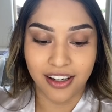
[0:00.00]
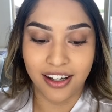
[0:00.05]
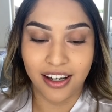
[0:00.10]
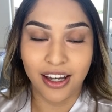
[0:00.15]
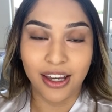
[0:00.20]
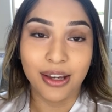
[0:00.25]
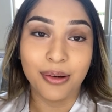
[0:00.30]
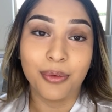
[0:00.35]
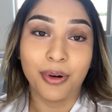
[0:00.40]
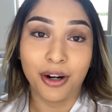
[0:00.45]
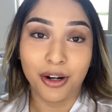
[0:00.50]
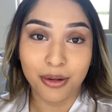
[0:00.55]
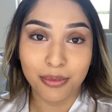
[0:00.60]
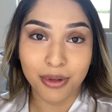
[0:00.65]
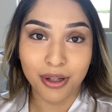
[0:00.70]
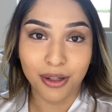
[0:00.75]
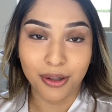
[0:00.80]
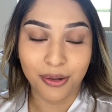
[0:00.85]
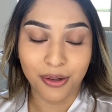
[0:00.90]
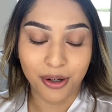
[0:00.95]
I wanted to
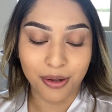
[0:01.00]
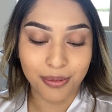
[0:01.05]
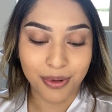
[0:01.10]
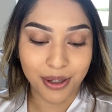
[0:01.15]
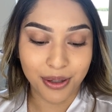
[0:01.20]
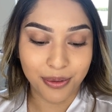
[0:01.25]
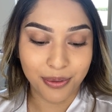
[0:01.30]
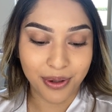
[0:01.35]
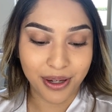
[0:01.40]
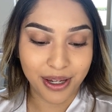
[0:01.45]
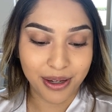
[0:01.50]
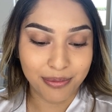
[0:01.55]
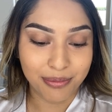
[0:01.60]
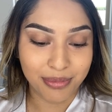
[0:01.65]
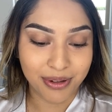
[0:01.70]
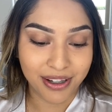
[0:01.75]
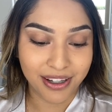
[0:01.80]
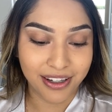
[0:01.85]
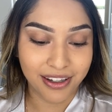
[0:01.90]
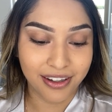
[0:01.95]
be a lawyer, by the way,
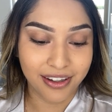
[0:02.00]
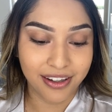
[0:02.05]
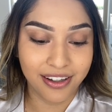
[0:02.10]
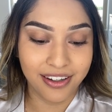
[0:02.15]
but